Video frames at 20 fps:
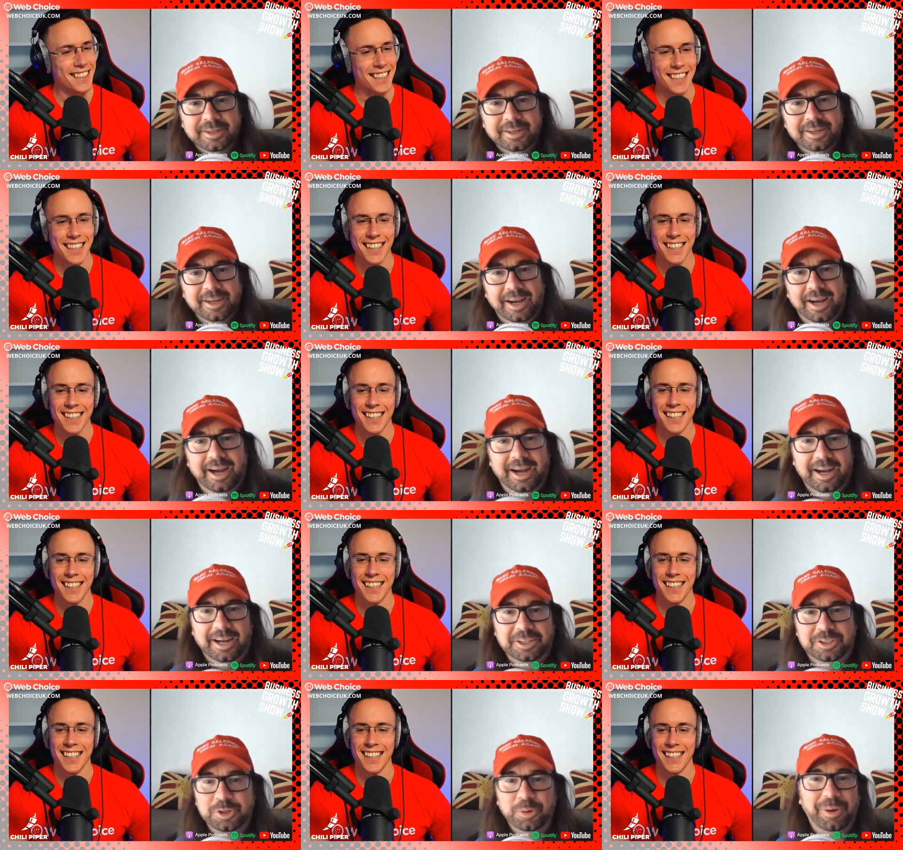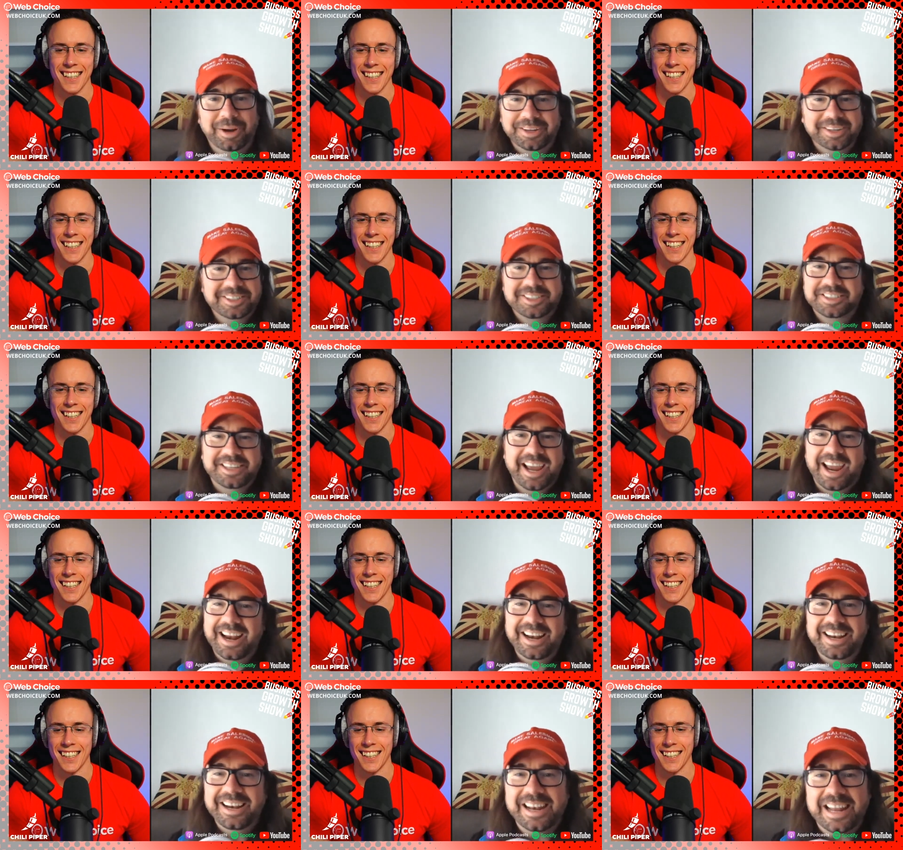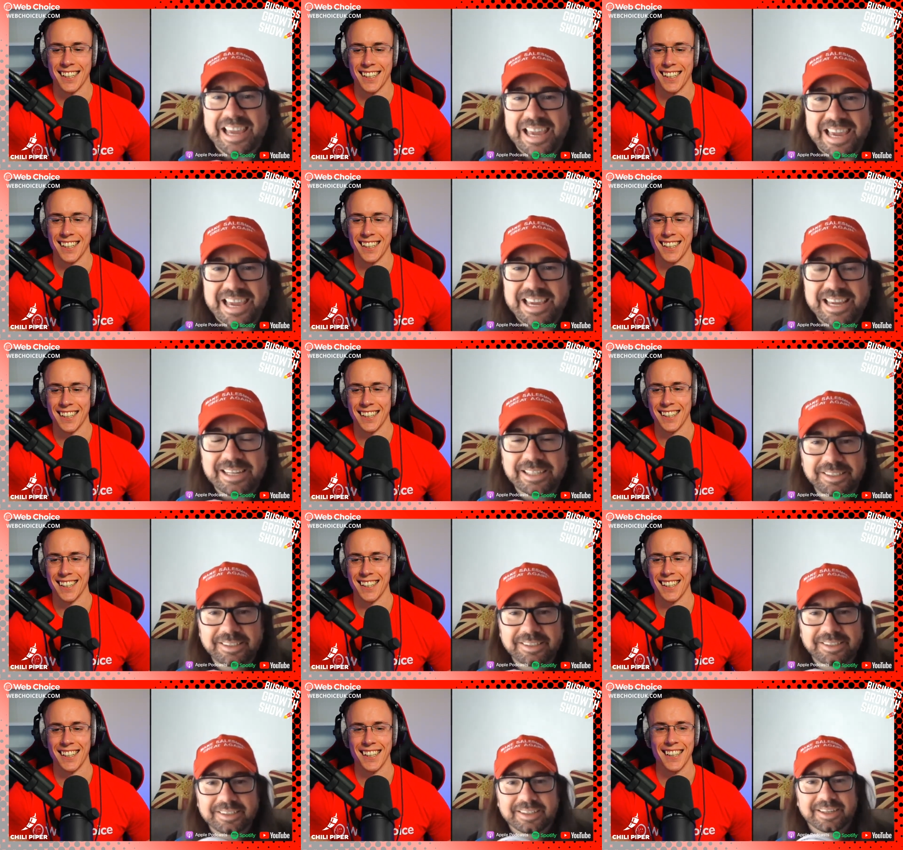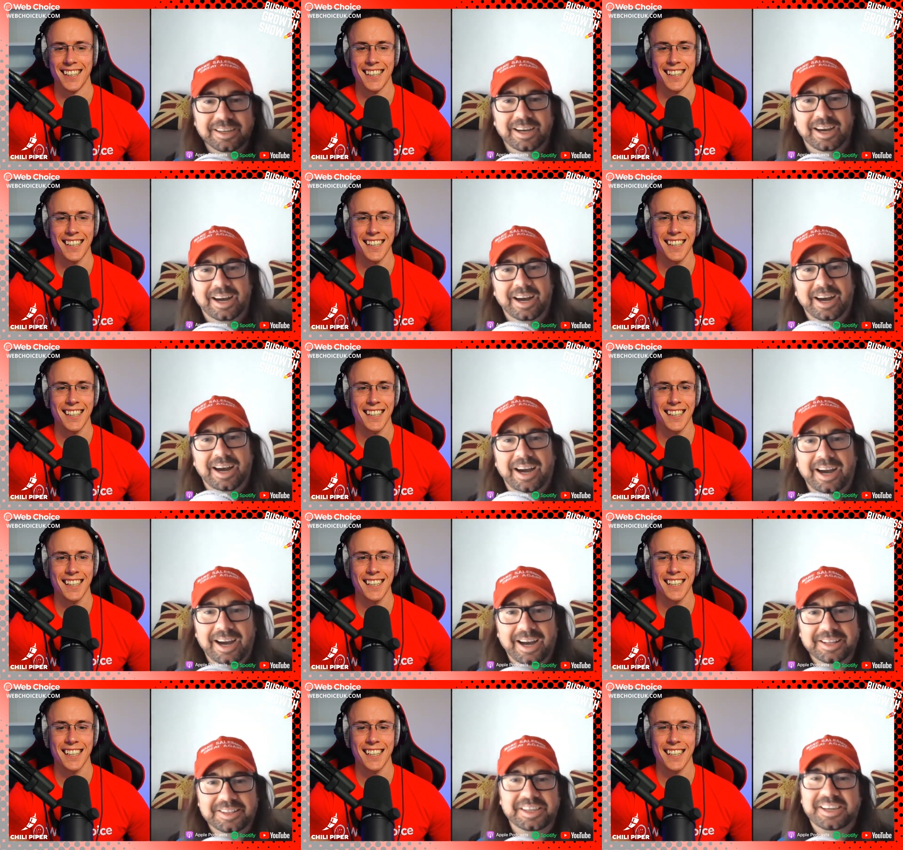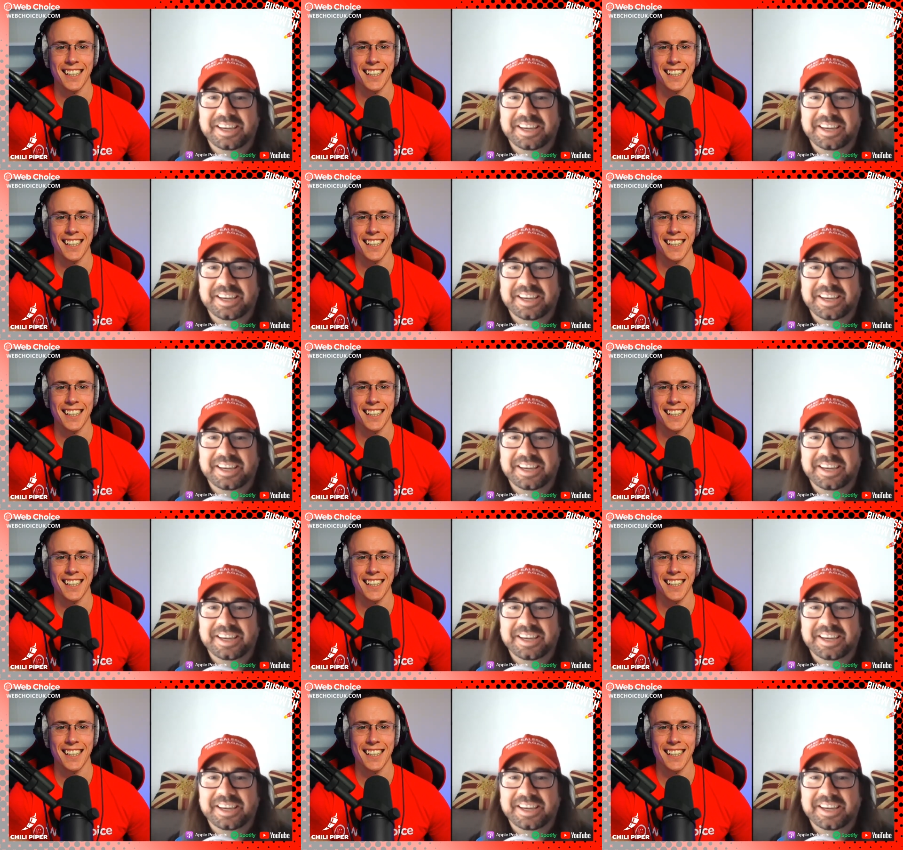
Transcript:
Speaker 1: uh, to understand need, uh, to